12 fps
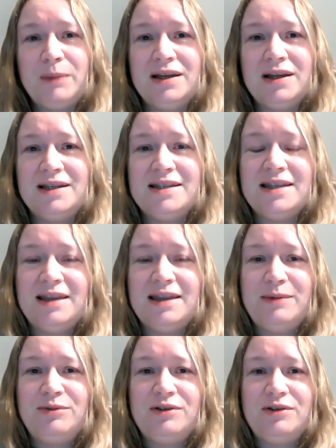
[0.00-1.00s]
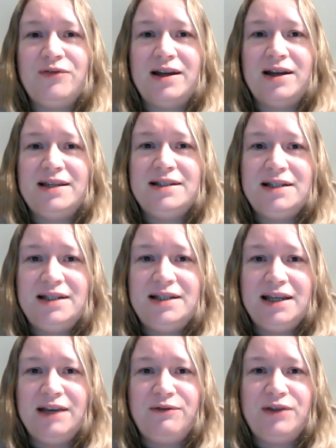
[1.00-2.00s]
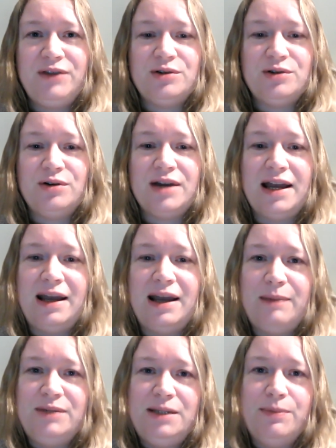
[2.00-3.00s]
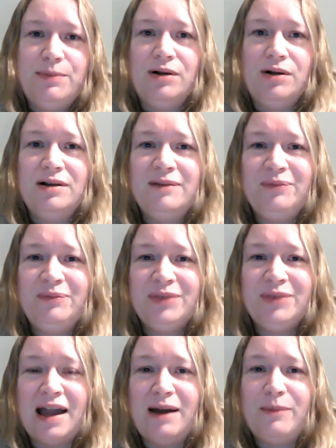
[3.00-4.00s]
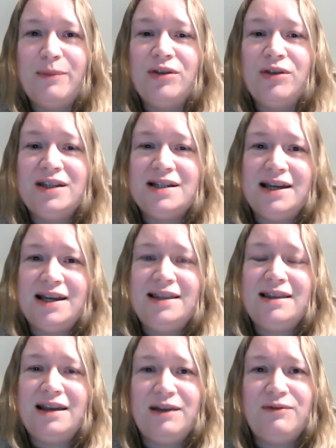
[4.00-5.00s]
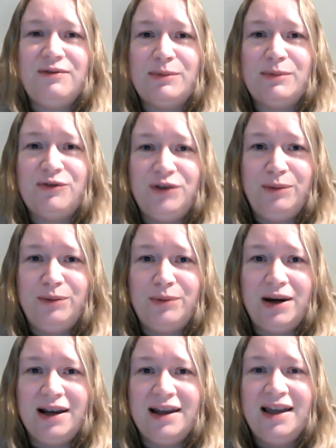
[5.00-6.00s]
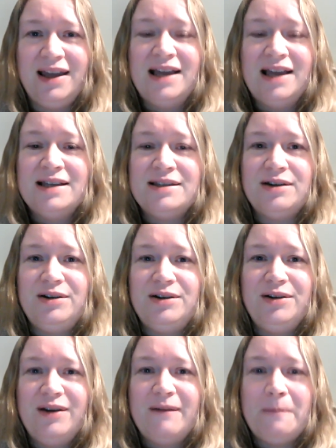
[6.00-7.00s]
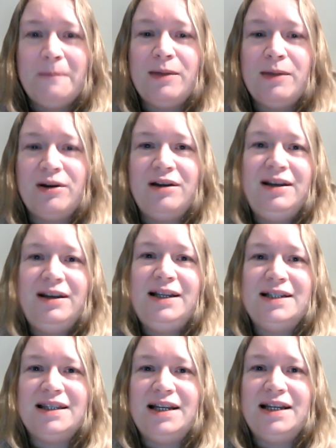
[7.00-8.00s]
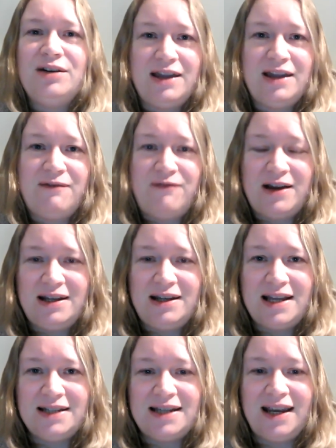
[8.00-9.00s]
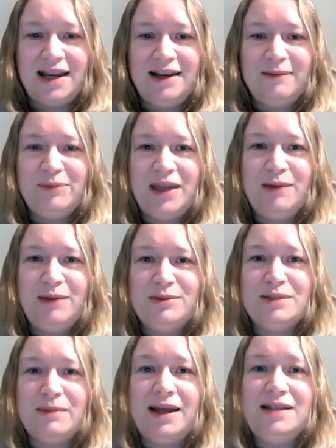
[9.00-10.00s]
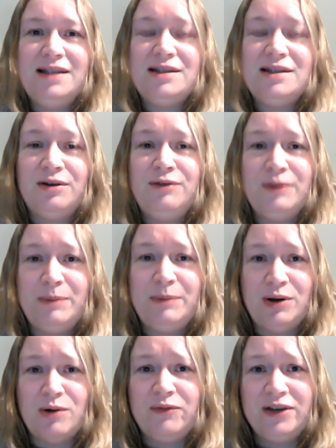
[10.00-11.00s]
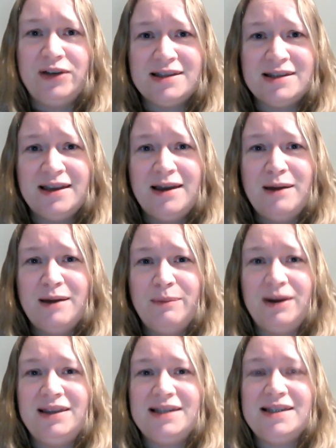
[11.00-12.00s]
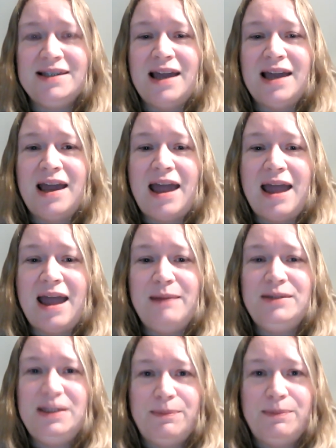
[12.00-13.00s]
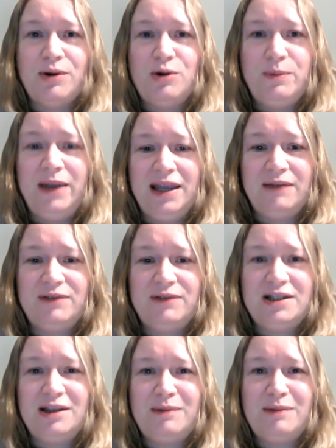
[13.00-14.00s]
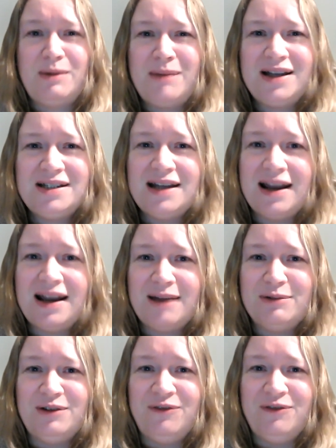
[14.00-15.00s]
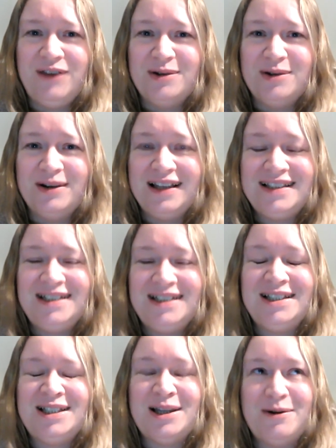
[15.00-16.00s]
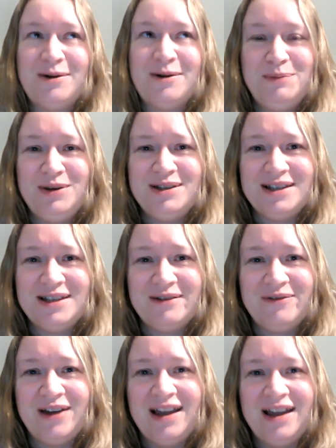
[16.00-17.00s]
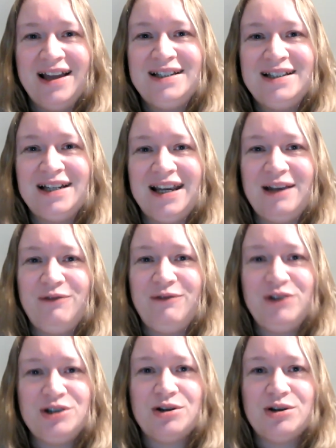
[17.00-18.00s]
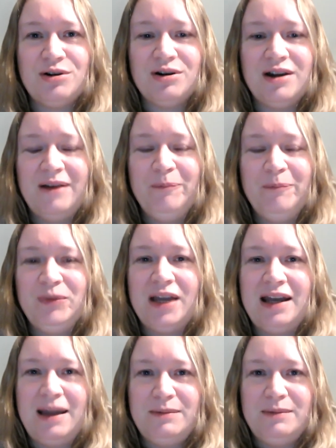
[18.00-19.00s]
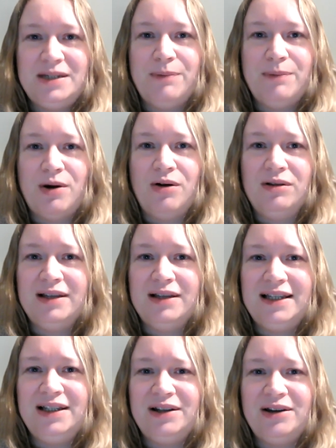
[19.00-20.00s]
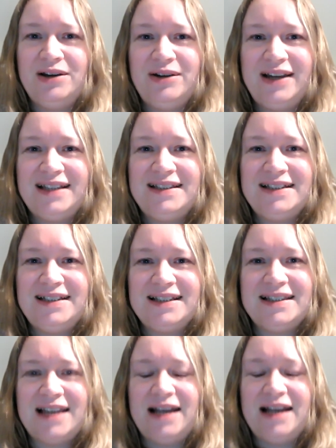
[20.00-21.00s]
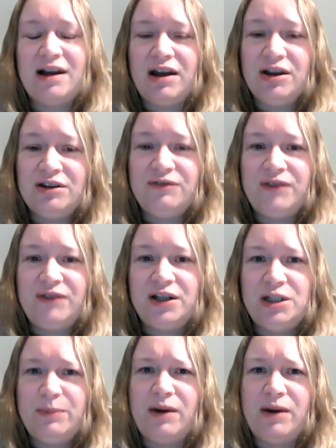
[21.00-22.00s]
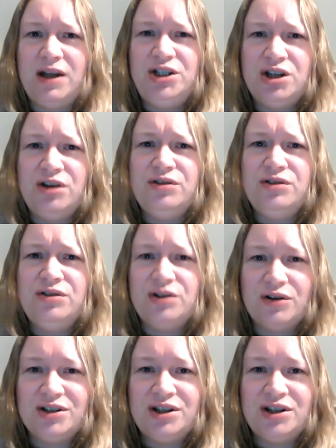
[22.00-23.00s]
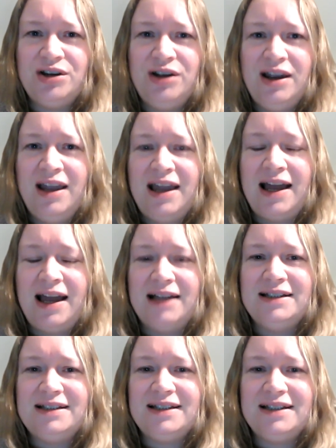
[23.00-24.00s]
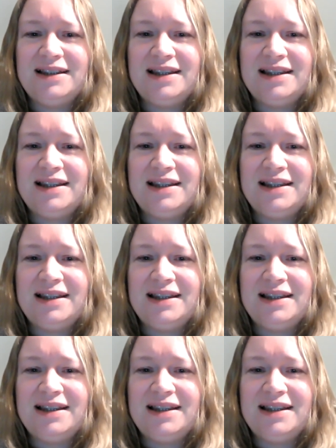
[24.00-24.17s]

because they were advised to give their dog an empty bowl on the day that they're giving them a food break. So not only did they not get fed that day, it was made so flippin' obvious by this empty bowl being given to them. Imagine how that would feel. It's so abusive to give your dog an empty bowl. It's just saying, I could have fed you, but I chose not to. And